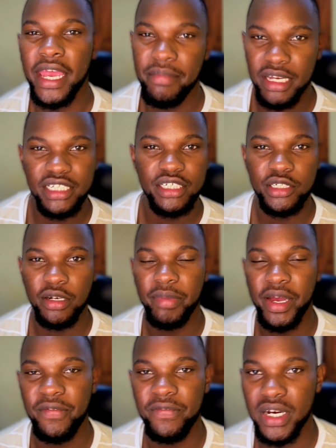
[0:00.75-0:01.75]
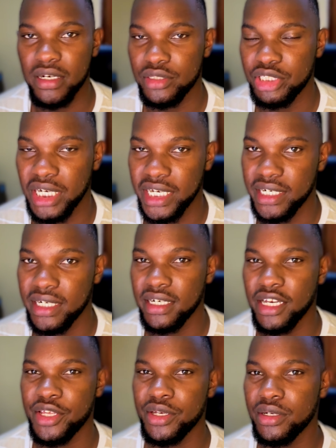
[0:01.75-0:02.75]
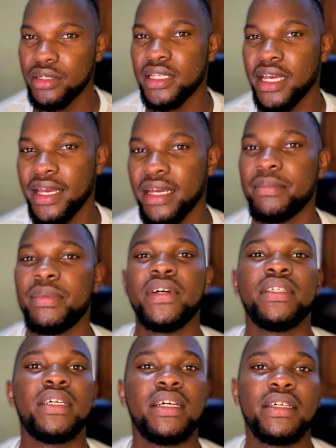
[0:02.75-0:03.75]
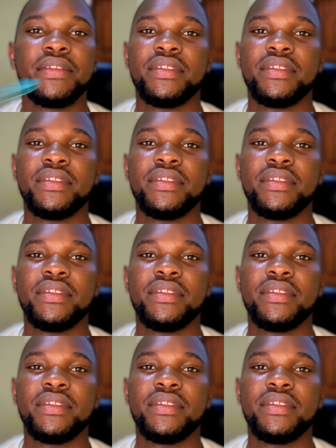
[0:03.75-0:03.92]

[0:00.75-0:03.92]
Imagine you're about to fly to China. You go to the airport,